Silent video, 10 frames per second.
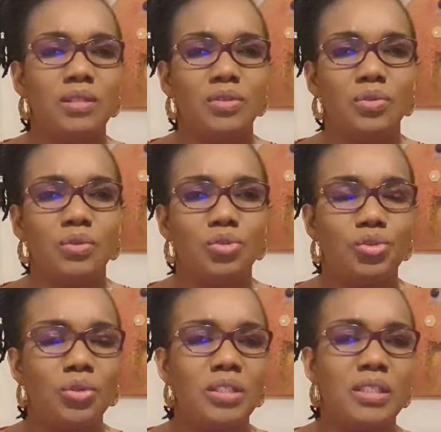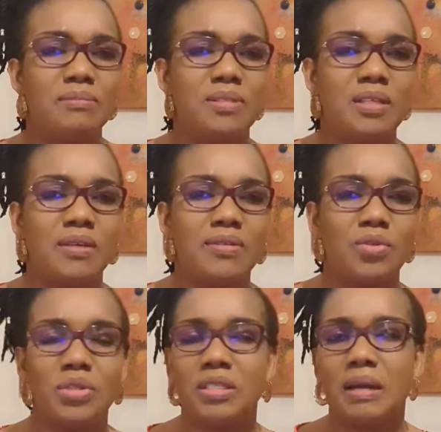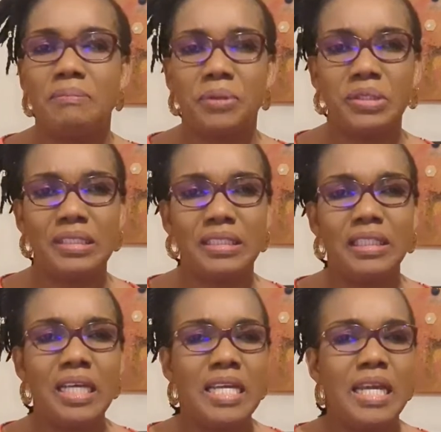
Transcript: you know, showing themselves, showing their body